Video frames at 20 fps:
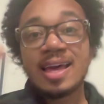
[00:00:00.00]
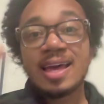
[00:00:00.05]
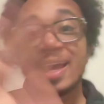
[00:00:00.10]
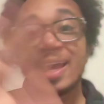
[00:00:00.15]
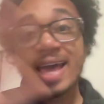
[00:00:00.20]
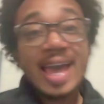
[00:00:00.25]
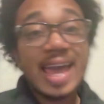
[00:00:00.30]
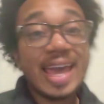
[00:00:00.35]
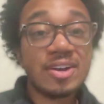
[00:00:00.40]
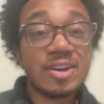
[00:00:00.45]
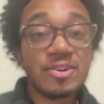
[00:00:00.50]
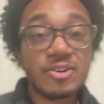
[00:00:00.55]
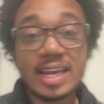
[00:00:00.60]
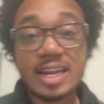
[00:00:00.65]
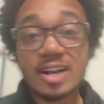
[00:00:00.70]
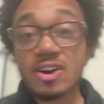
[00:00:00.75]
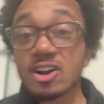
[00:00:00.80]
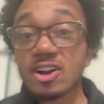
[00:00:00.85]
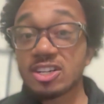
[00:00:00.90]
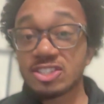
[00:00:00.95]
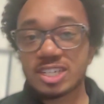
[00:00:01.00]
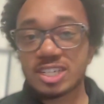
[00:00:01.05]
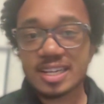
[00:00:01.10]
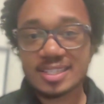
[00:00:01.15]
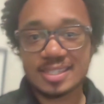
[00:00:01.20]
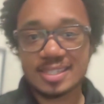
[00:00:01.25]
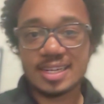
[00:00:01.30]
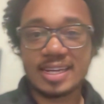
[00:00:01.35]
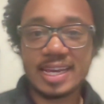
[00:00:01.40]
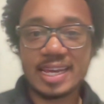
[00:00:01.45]
Hey creator,
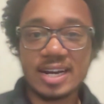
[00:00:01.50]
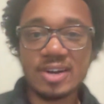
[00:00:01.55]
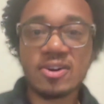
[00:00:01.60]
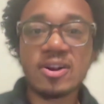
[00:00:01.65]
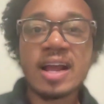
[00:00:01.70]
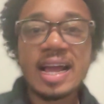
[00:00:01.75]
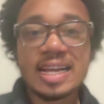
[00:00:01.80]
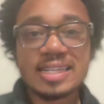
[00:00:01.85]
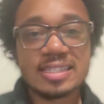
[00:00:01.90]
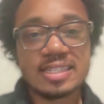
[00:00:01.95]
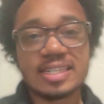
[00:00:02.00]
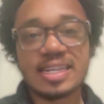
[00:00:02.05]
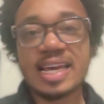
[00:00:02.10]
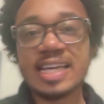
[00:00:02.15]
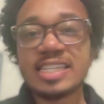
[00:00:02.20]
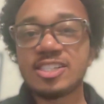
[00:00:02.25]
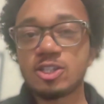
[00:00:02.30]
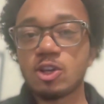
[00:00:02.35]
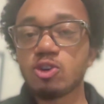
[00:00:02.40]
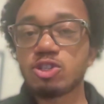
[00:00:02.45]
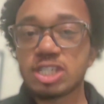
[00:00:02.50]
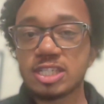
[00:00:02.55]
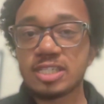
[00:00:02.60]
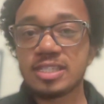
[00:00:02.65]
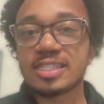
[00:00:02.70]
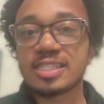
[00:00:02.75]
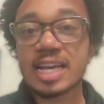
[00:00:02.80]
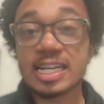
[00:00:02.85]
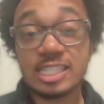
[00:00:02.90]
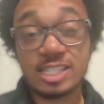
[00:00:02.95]
Justin here. In today's Notion
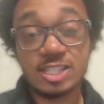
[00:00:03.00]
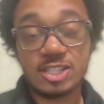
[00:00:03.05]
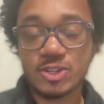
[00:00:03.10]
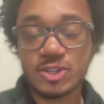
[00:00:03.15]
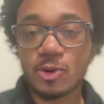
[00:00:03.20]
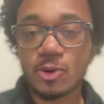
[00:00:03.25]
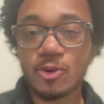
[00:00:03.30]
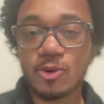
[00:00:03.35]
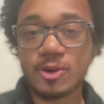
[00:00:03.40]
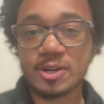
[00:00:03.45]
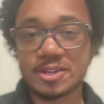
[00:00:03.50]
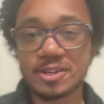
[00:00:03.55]
Sites tutorial,